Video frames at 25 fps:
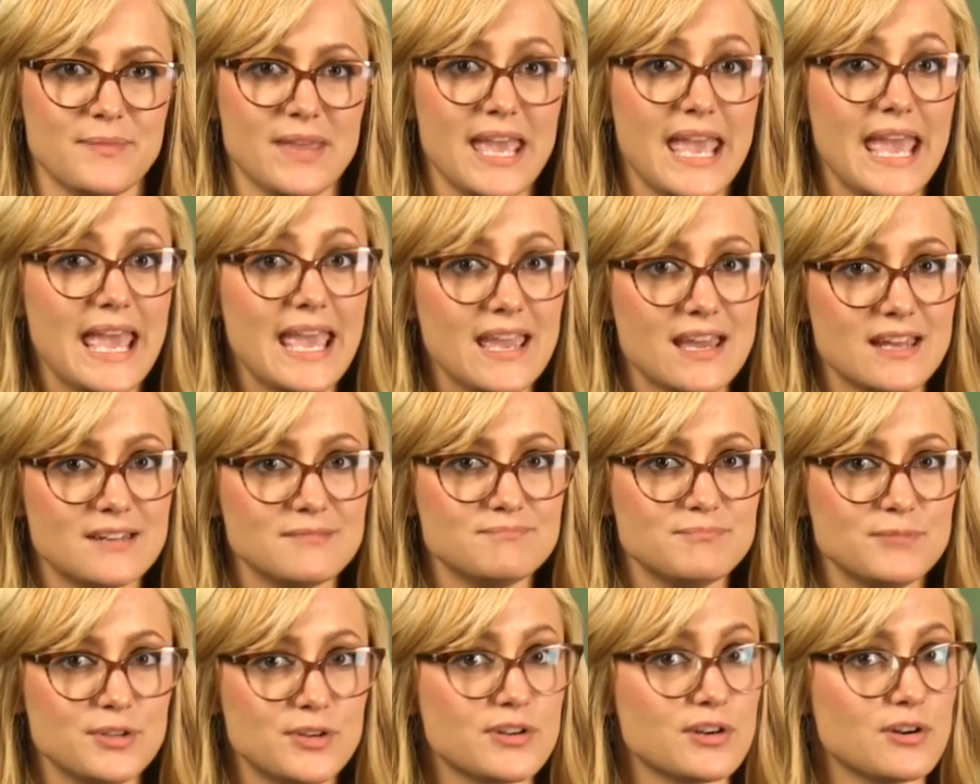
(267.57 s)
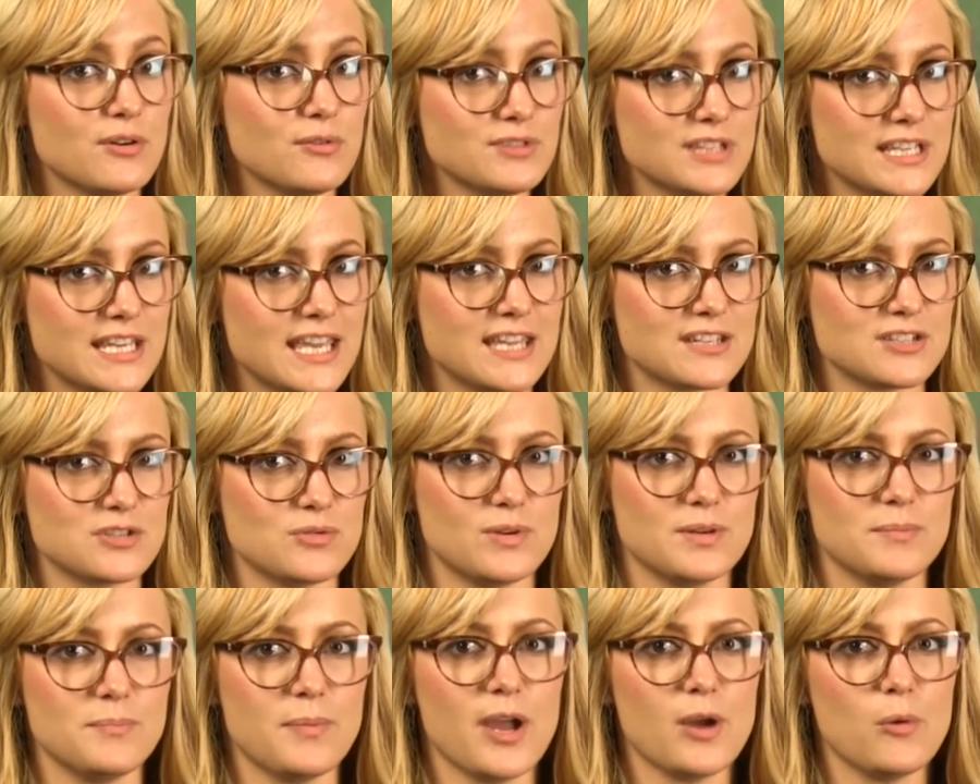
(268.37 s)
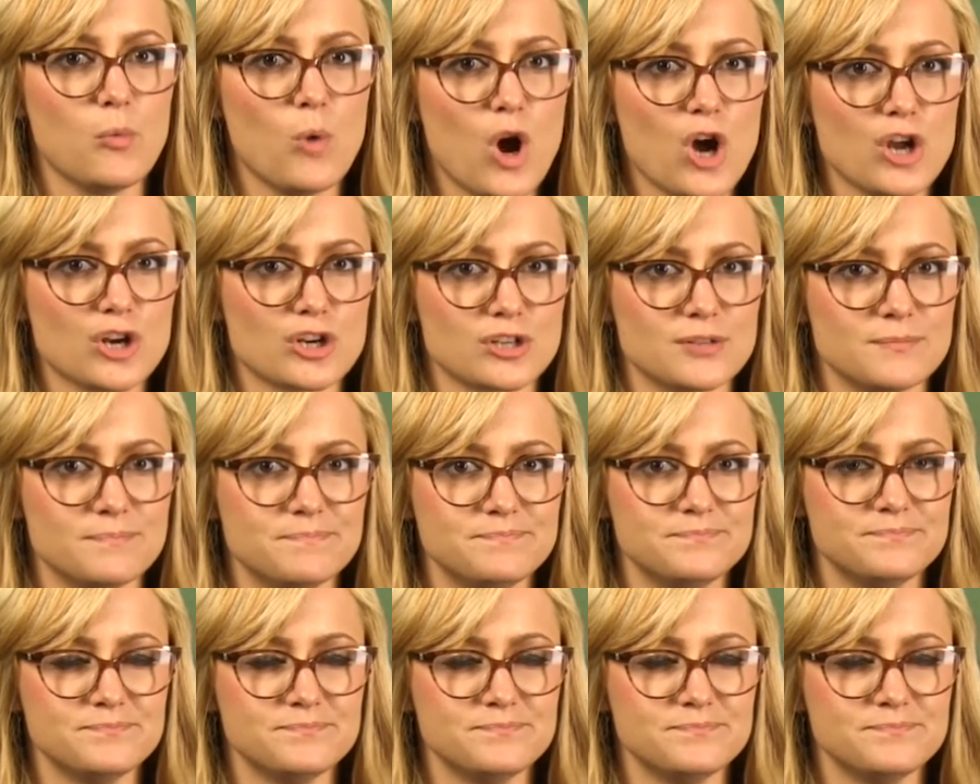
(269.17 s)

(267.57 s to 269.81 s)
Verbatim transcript: And you can only get to it by water.